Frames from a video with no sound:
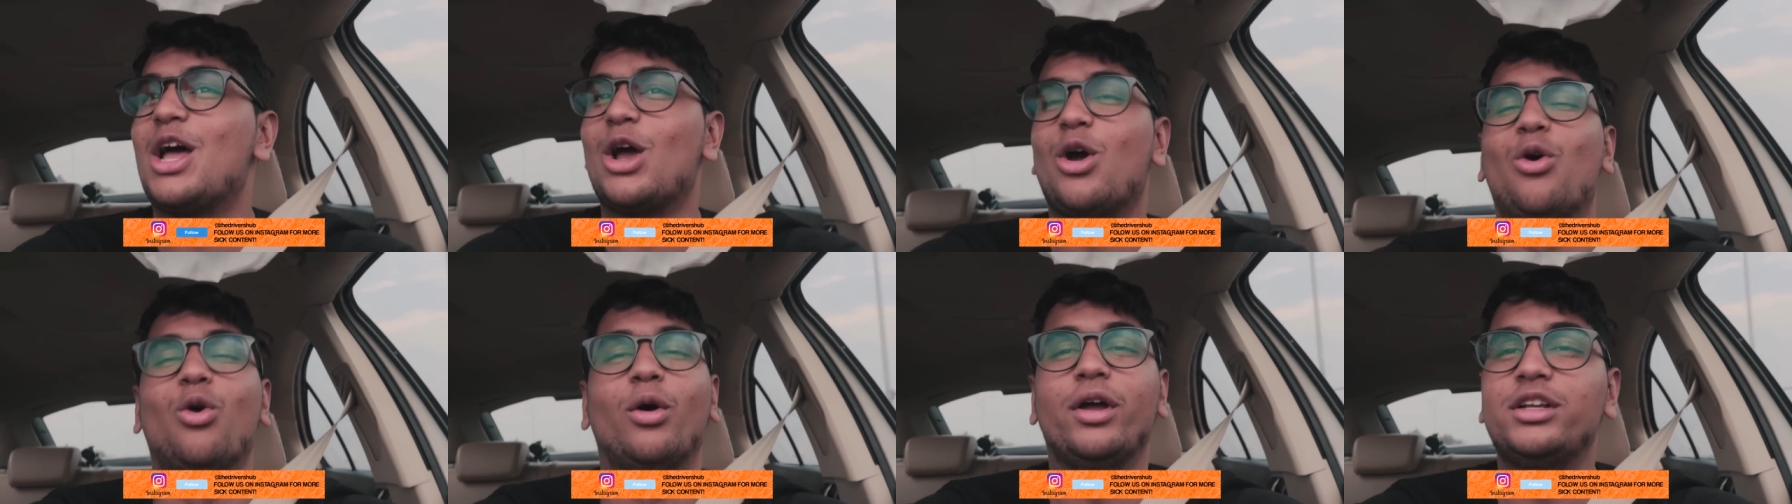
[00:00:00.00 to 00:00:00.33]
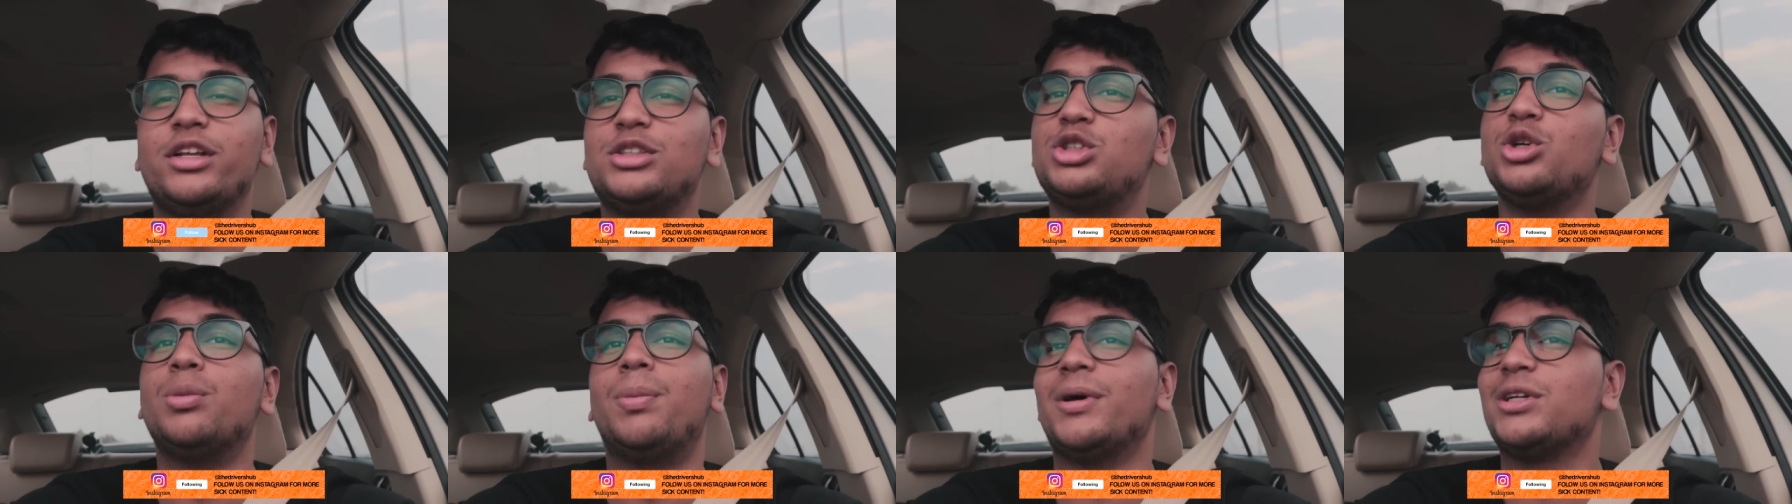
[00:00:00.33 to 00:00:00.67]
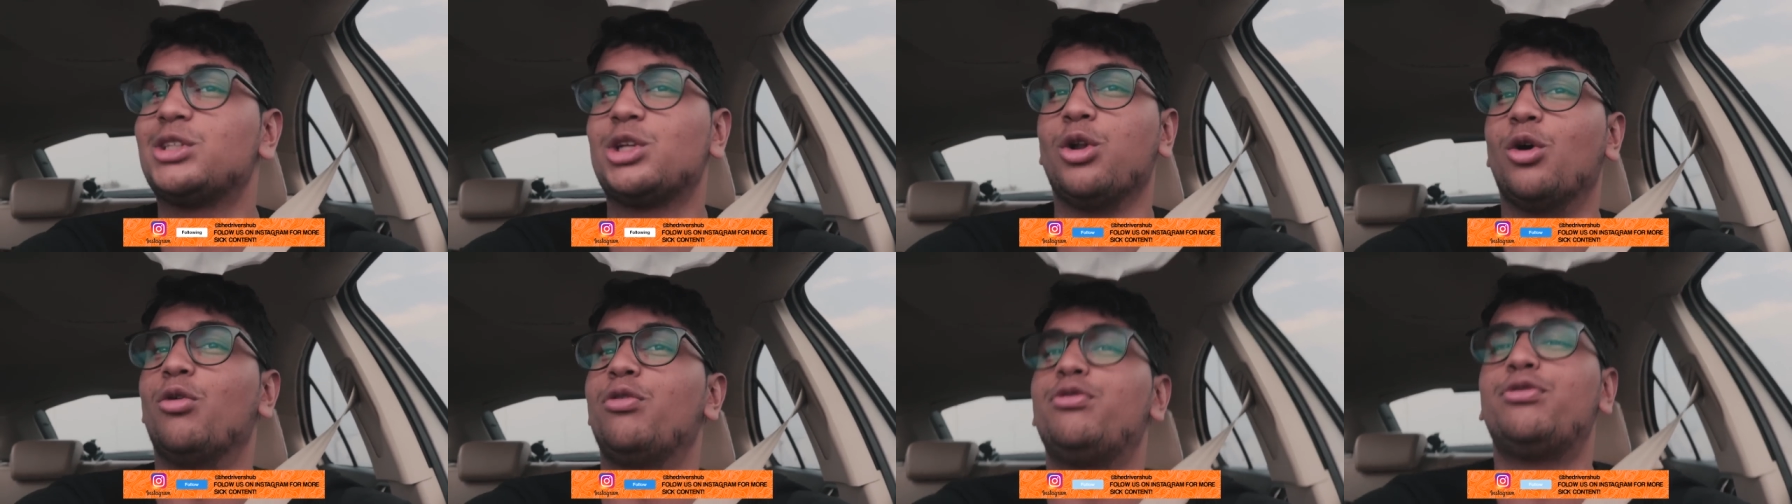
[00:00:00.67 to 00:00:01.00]
going super
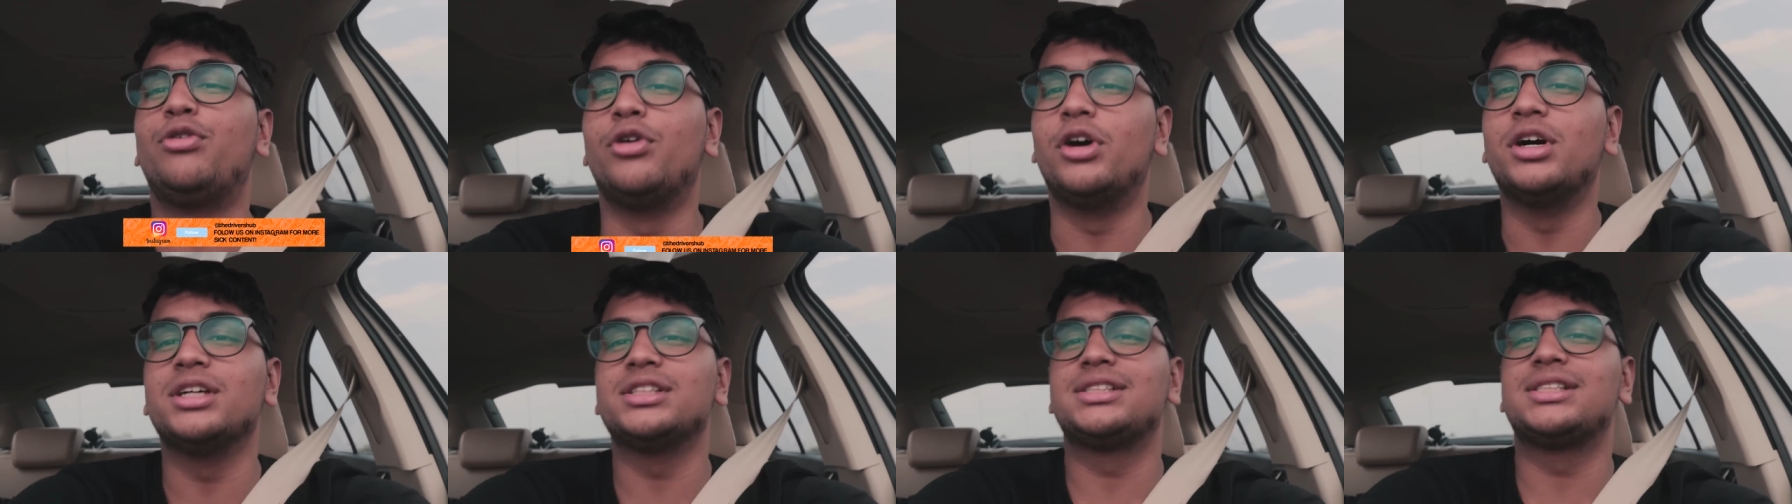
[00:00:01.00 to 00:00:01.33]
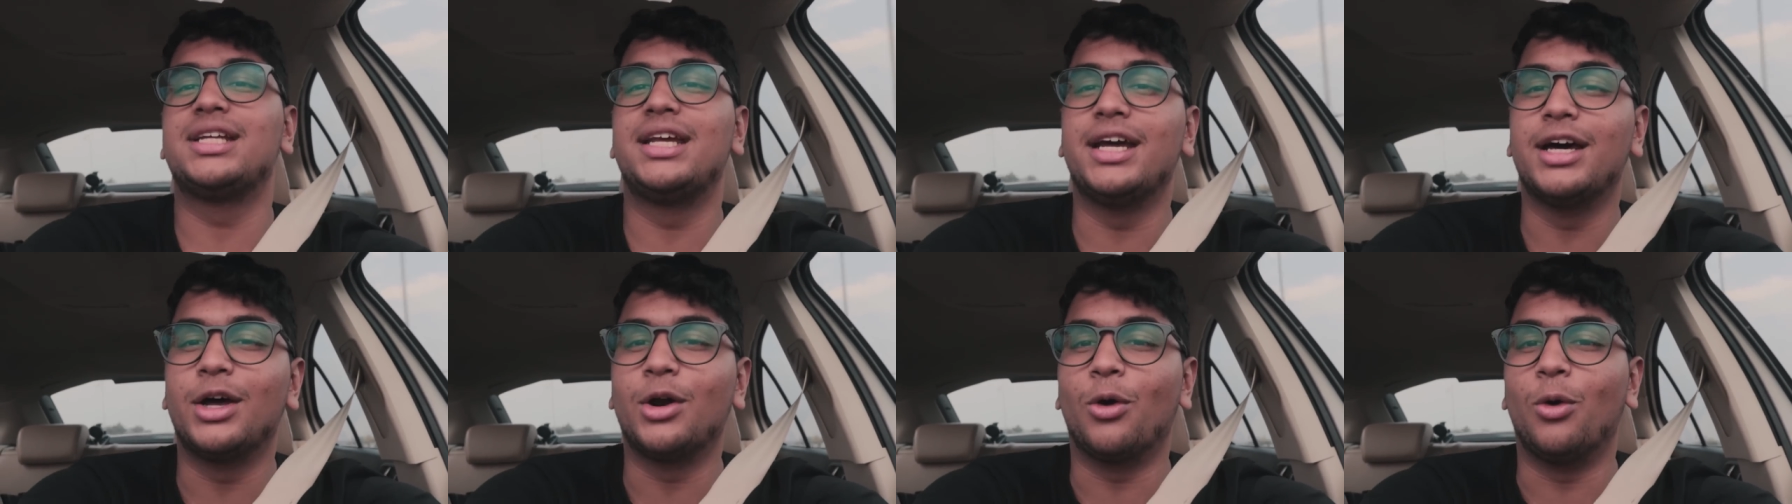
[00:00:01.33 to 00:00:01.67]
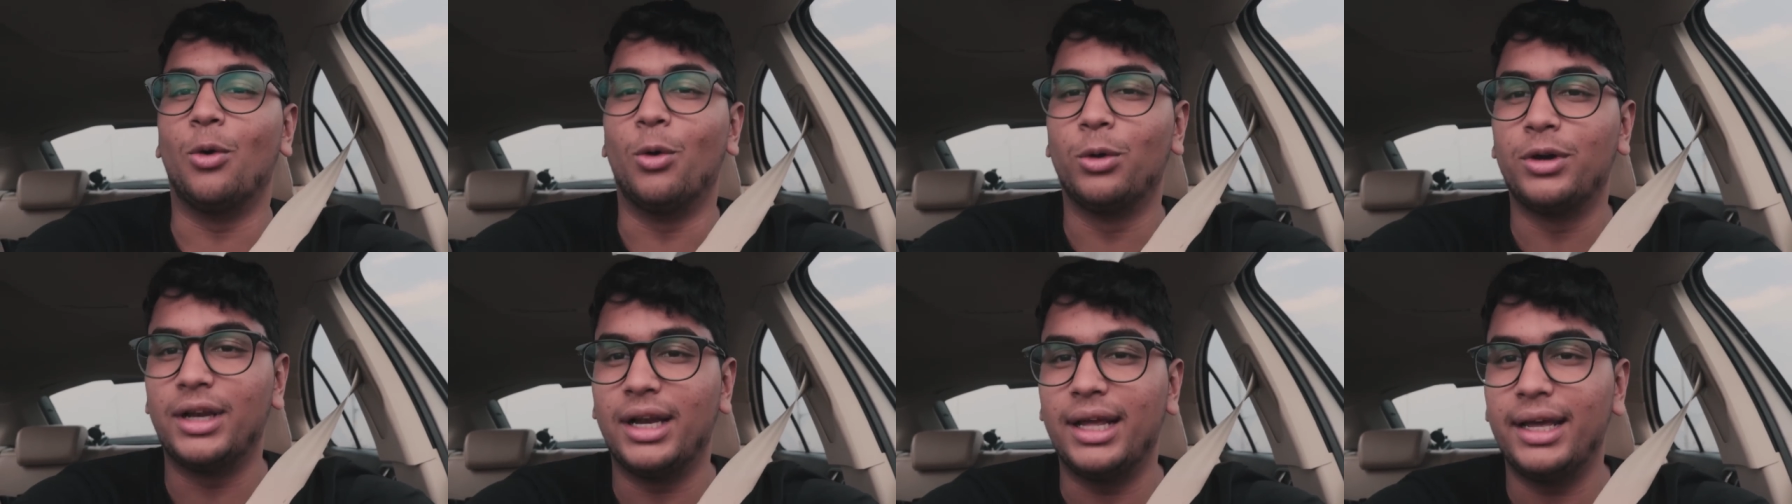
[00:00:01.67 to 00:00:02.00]
slow, first gear
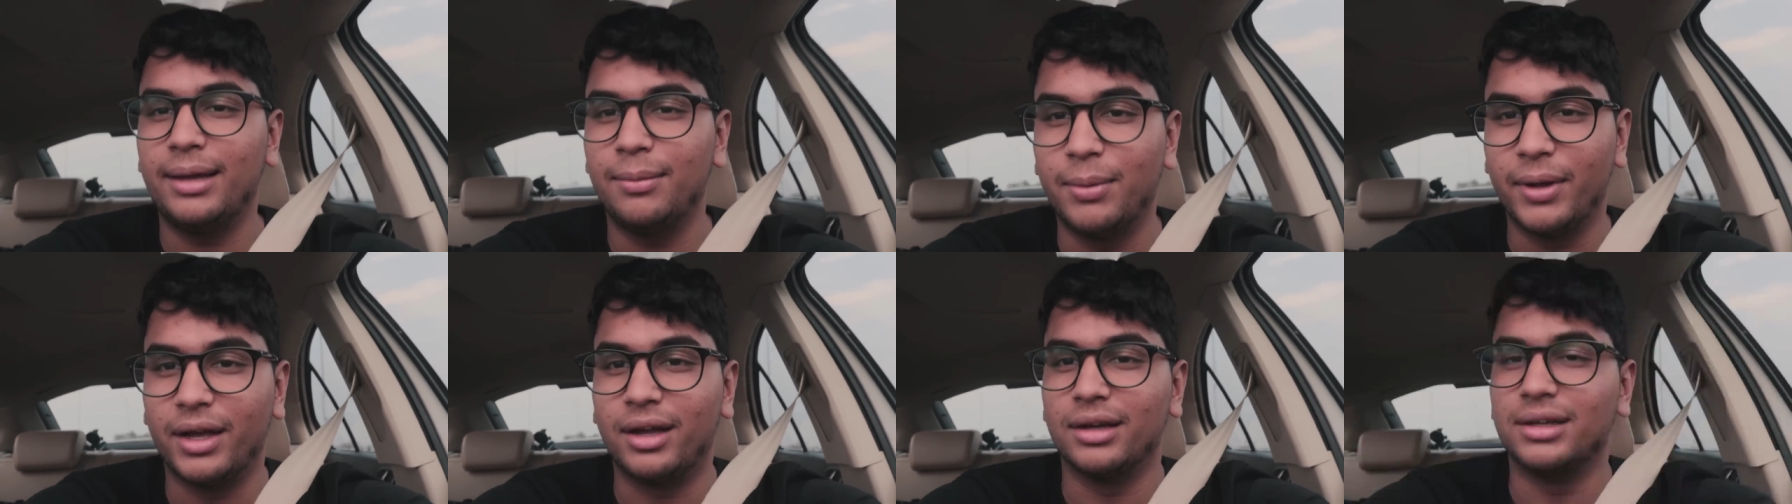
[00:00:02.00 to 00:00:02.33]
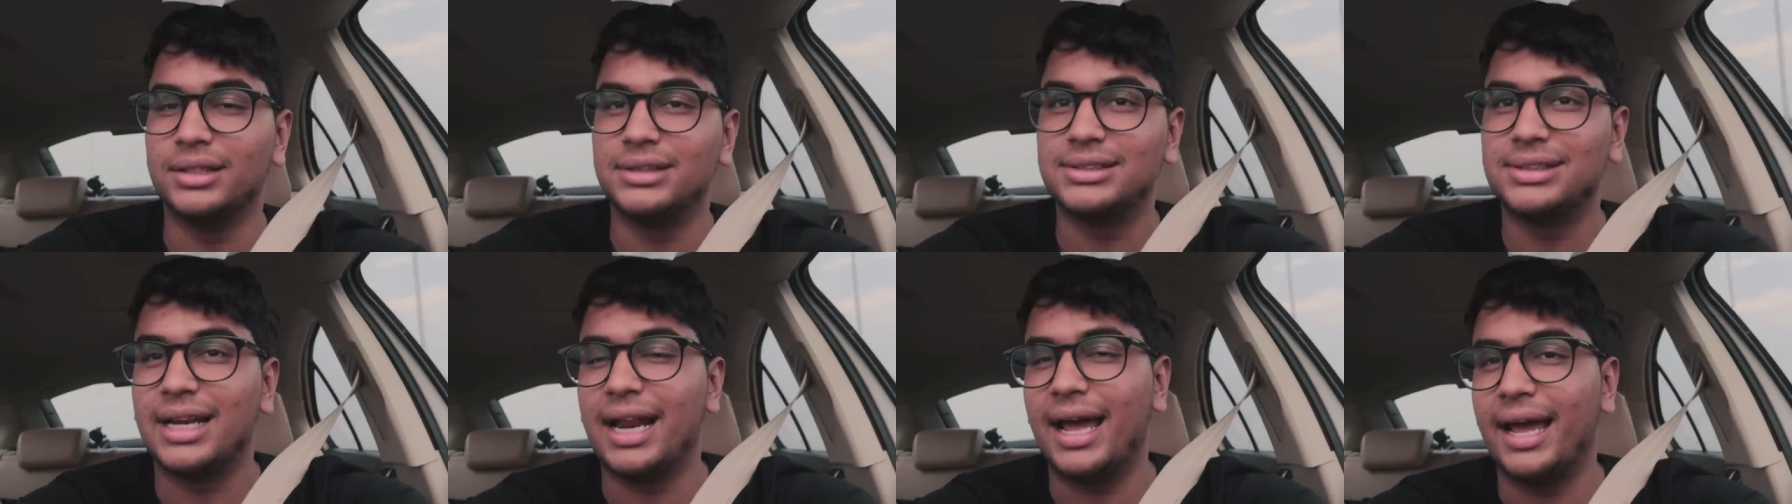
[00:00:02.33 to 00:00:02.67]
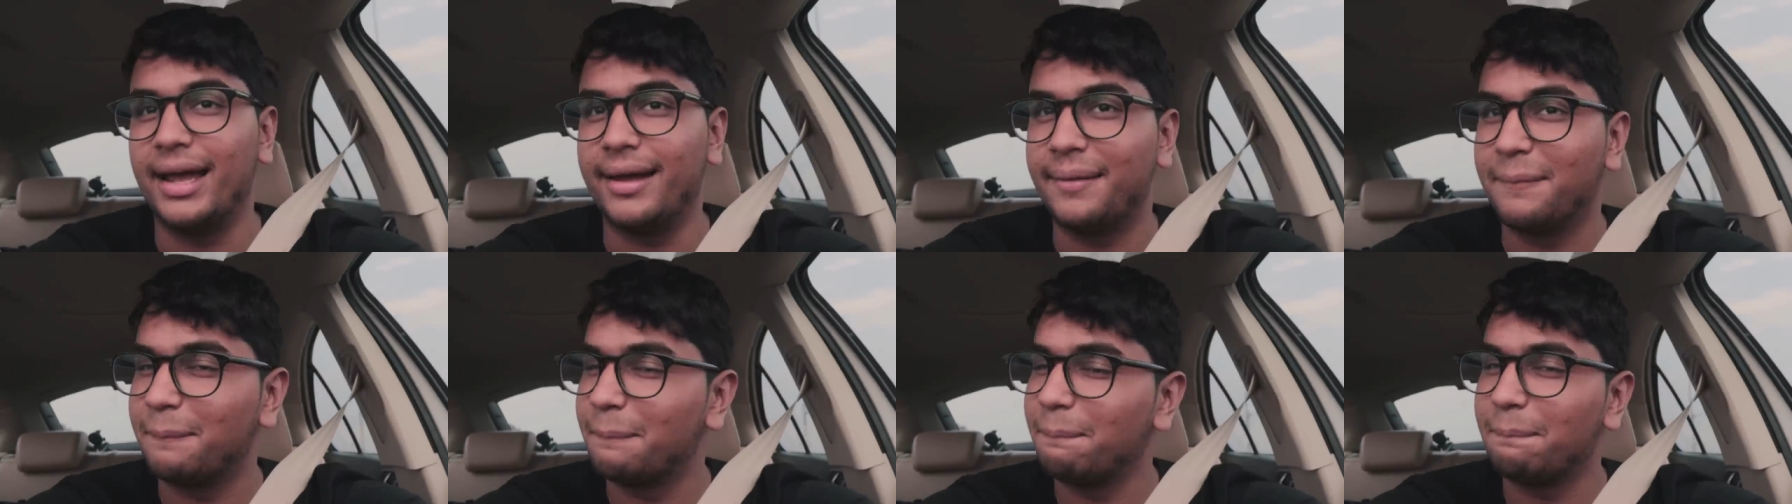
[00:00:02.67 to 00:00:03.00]
only, because
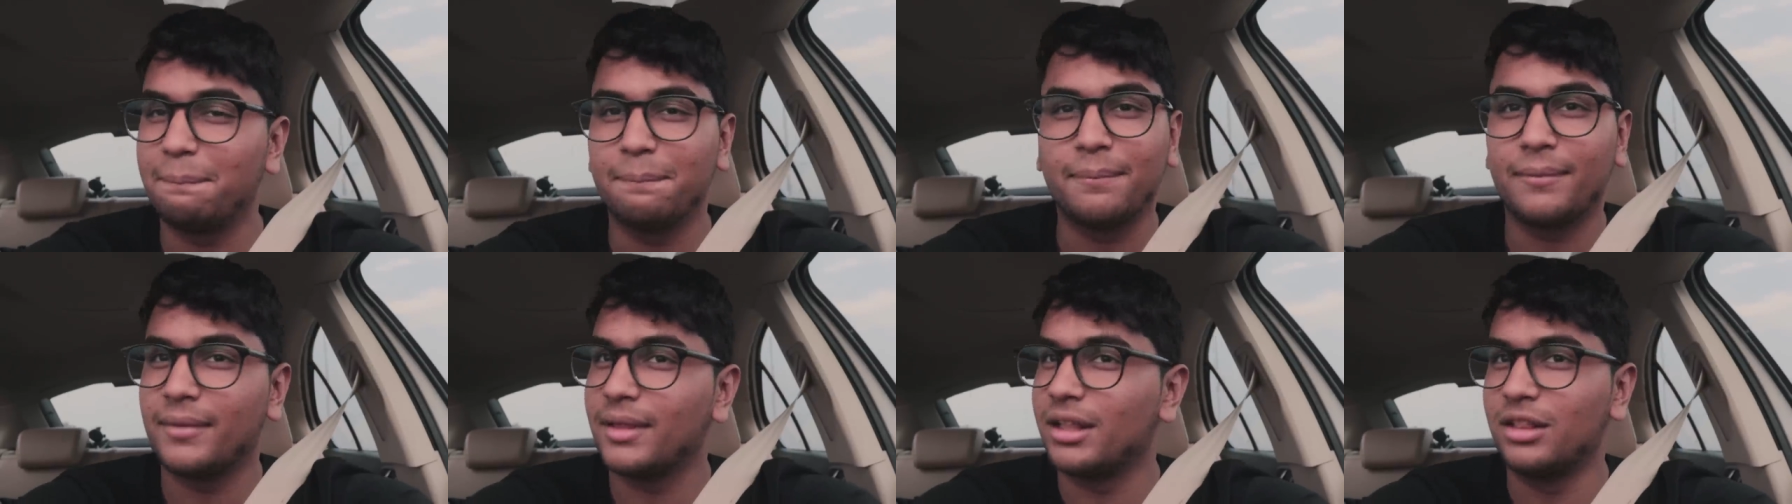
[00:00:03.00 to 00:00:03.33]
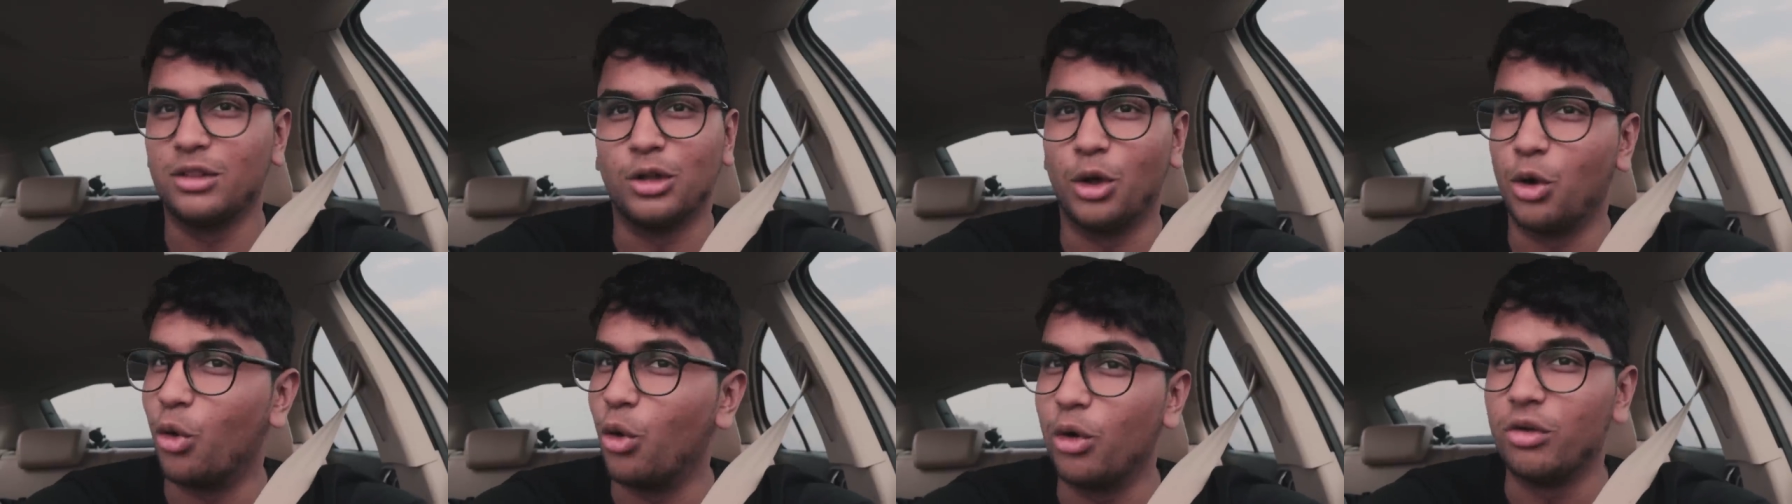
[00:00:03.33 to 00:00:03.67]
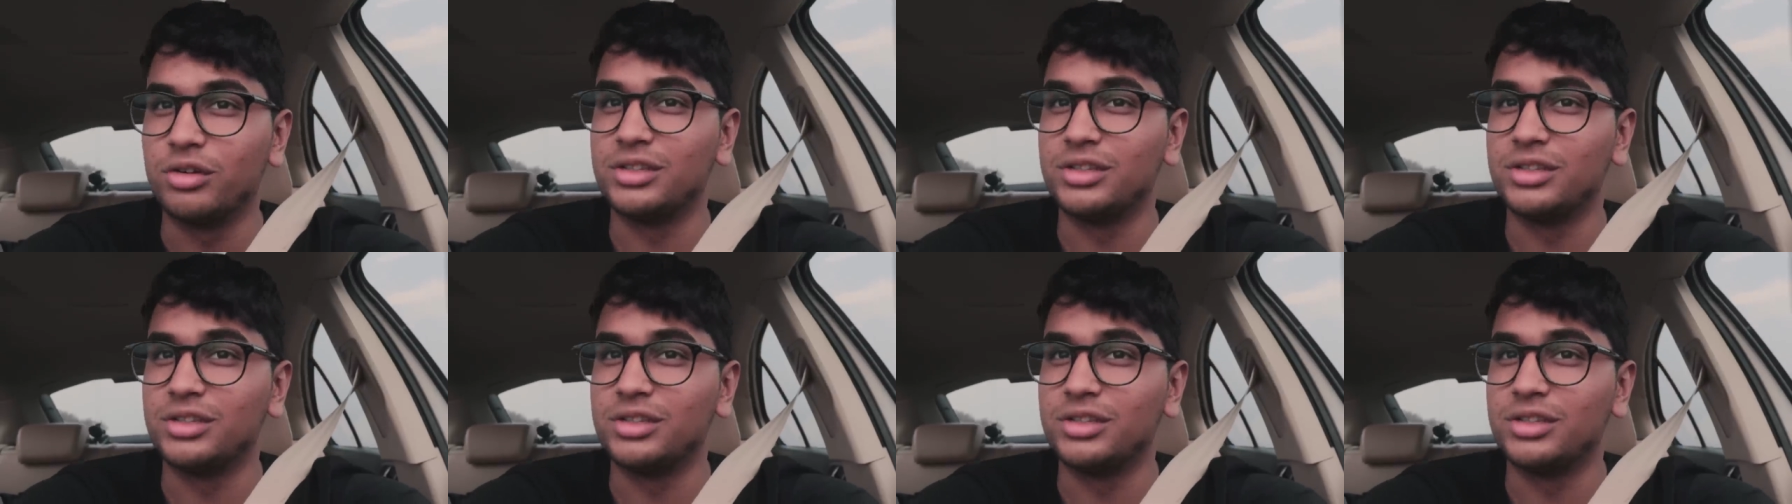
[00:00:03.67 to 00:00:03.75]
like the road